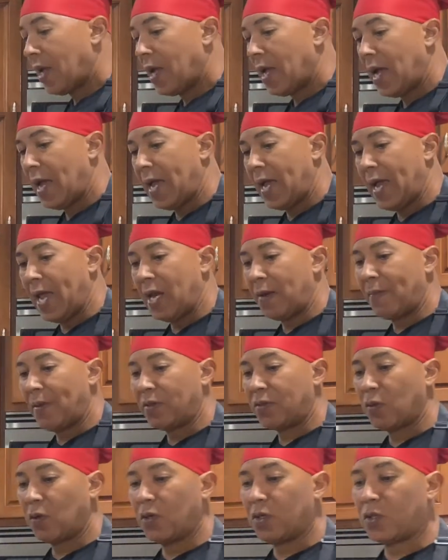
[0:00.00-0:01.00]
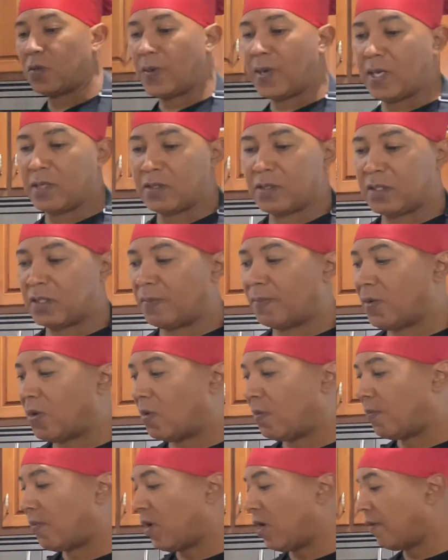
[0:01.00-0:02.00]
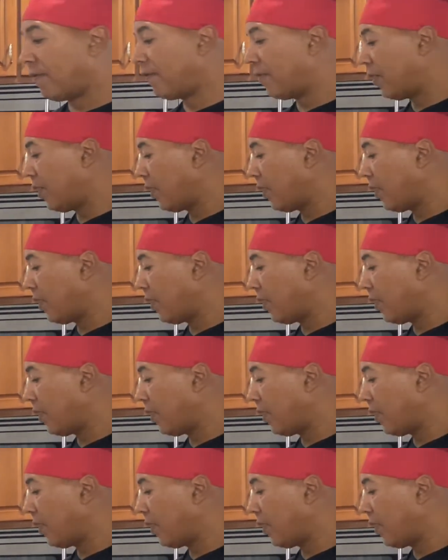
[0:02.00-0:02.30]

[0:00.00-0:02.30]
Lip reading: I added my 32 ounces of bone broth in